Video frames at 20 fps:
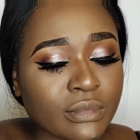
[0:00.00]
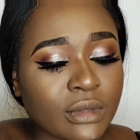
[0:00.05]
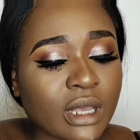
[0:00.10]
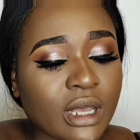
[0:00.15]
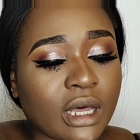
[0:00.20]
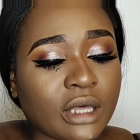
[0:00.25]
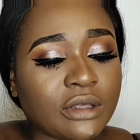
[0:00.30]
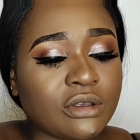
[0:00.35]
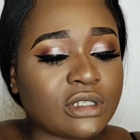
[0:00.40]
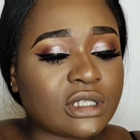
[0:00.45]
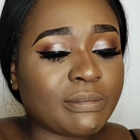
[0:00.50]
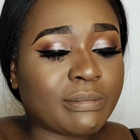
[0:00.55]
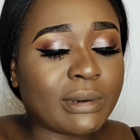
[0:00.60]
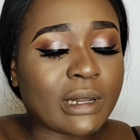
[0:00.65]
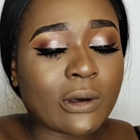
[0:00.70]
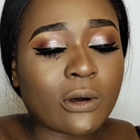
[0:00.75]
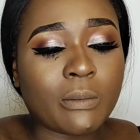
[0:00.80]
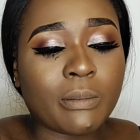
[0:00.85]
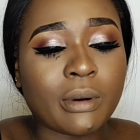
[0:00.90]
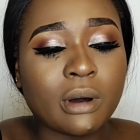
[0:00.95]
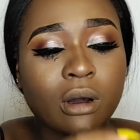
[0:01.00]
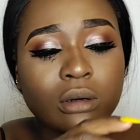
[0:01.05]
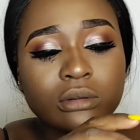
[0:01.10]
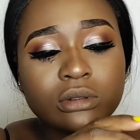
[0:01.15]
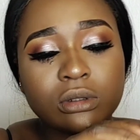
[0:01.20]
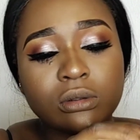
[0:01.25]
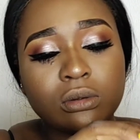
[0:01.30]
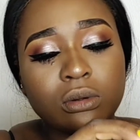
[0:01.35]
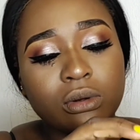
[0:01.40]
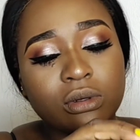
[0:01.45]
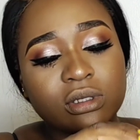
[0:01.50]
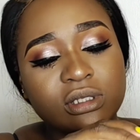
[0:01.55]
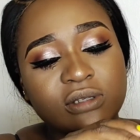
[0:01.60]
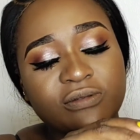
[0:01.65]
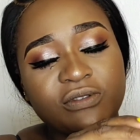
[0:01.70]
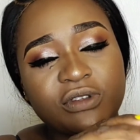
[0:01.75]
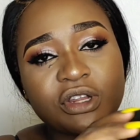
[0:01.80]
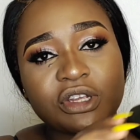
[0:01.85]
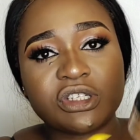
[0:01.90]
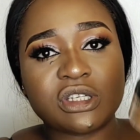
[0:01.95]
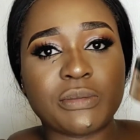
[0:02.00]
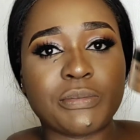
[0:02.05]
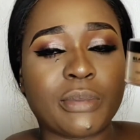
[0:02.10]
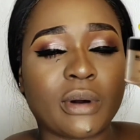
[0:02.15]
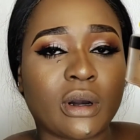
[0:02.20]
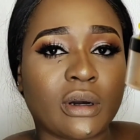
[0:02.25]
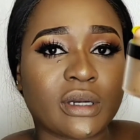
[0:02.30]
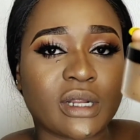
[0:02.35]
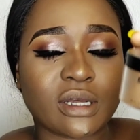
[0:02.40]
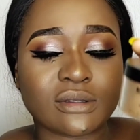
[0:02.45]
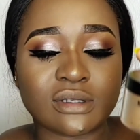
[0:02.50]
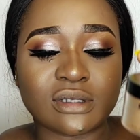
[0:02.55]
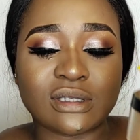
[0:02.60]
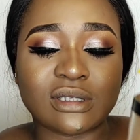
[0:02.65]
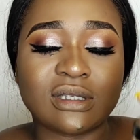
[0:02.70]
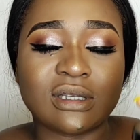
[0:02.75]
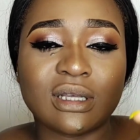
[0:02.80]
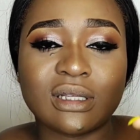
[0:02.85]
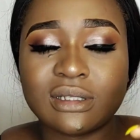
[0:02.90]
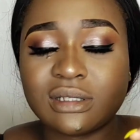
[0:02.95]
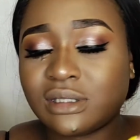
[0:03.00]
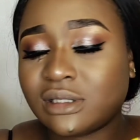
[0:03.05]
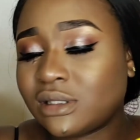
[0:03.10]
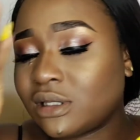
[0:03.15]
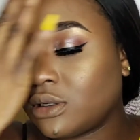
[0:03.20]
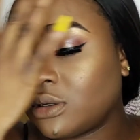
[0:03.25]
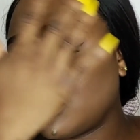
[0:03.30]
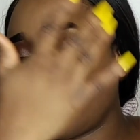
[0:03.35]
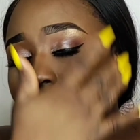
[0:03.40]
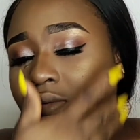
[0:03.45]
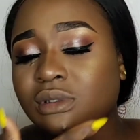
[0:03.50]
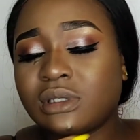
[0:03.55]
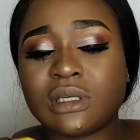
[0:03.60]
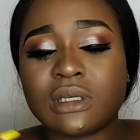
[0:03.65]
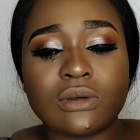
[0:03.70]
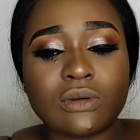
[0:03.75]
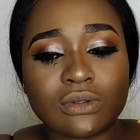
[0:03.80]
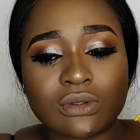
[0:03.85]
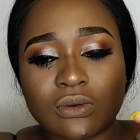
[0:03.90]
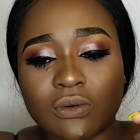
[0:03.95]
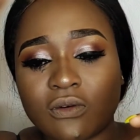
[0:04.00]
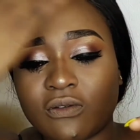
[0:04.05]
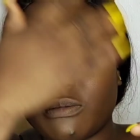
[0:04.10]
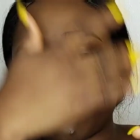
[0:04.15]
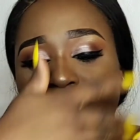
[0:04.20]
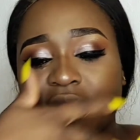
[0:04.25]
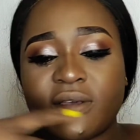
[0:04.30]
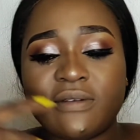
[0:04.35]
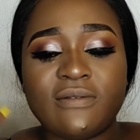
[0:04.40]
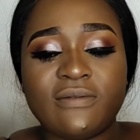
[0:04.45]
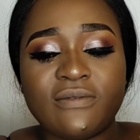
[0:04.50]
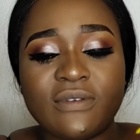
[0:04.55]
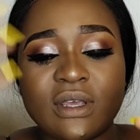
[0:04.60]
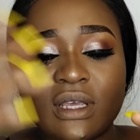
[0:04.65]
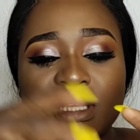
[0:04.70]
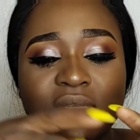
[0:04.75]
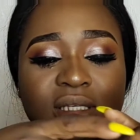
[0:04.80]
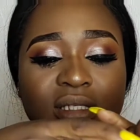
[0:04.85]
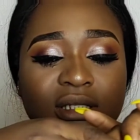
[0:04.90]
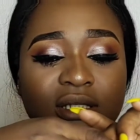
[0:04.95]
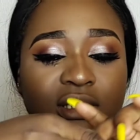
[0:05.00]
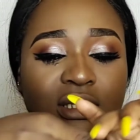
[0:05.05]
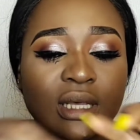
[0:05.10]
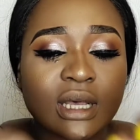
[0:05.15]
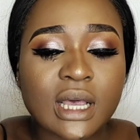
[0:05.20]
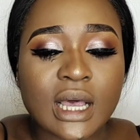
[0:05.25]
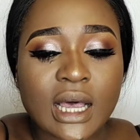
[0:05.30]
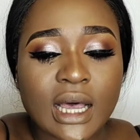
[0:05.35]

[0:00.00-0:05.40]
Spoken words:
I used the Black Powder Deluxe finishing powder to set the contours of my face,